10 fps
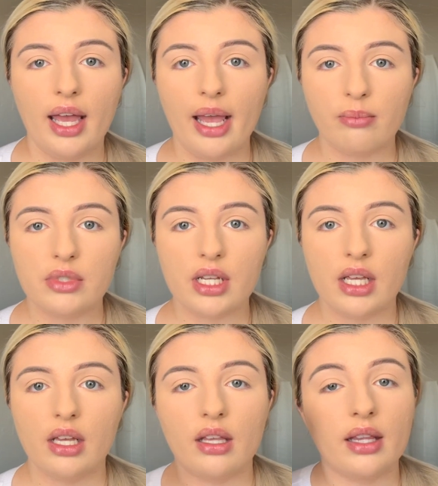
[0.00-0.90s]

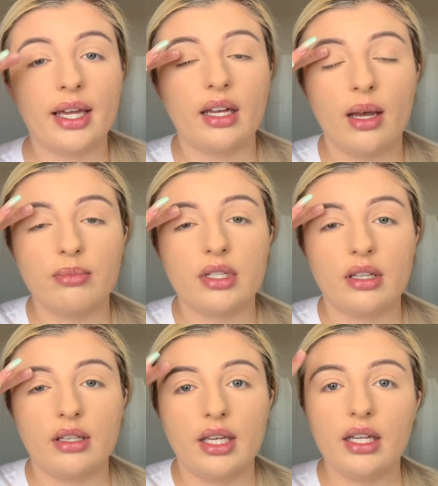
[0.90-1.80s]
empty, like up to the
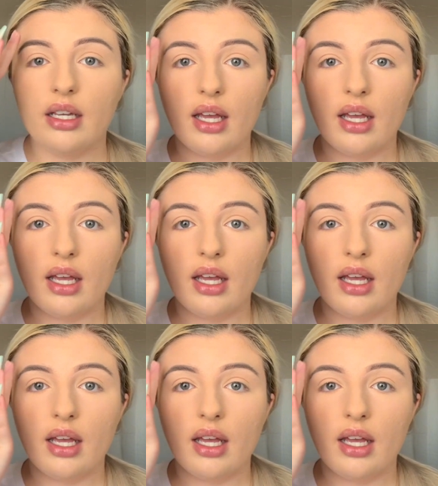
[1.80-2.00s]
lid,